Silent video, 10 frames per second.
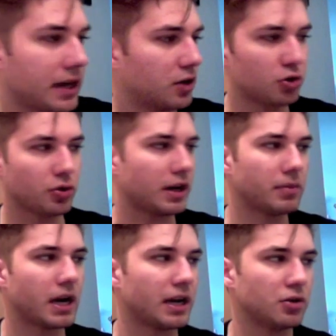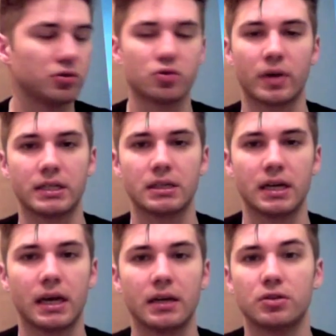cream that I use twice a
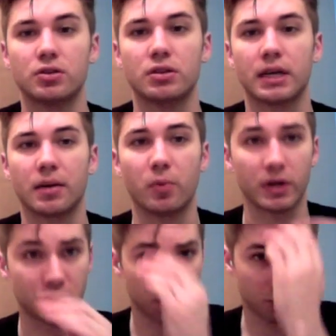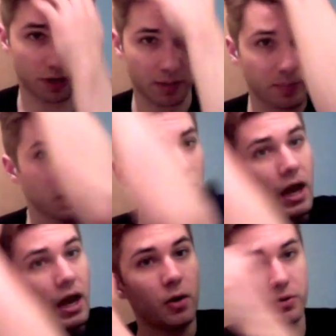day. It's just like a moisture cream.
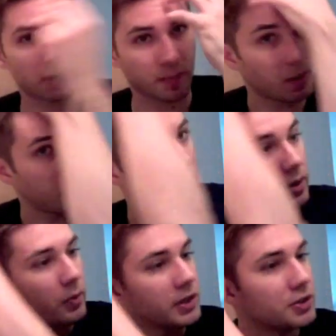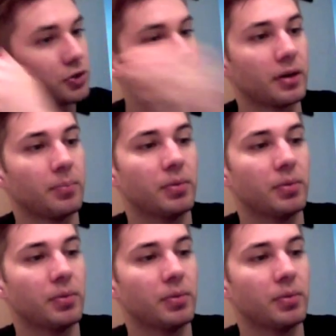I always recommend putting a moisture cream